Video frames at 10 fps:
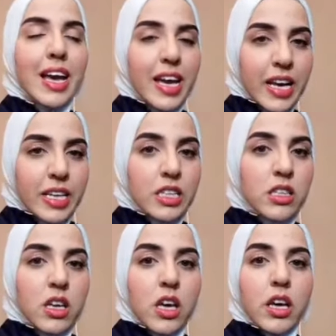
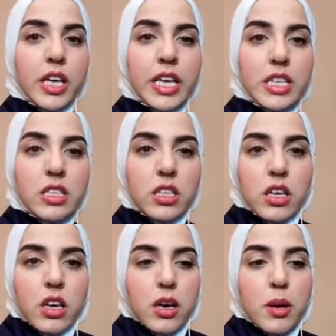And he's
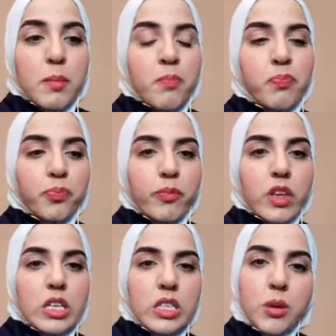um,
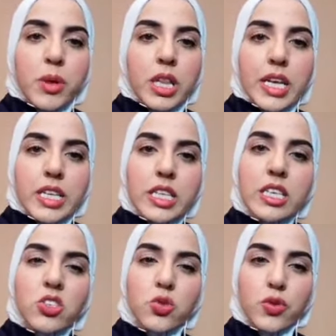
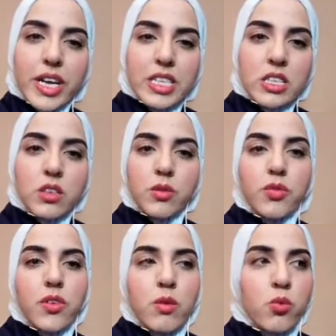stimulating stress
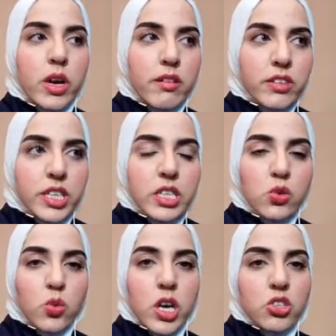from whatever
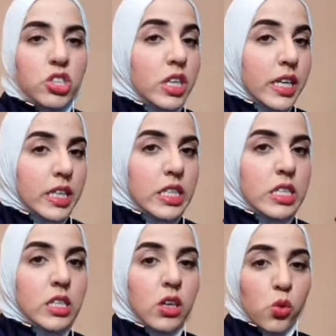he's watching and
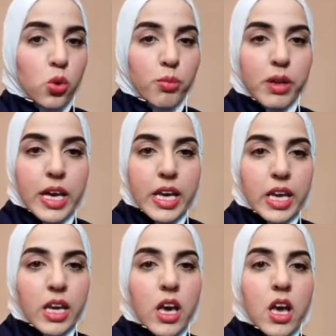listening or
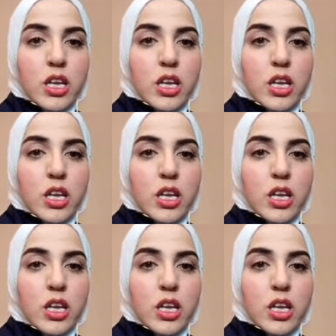playing.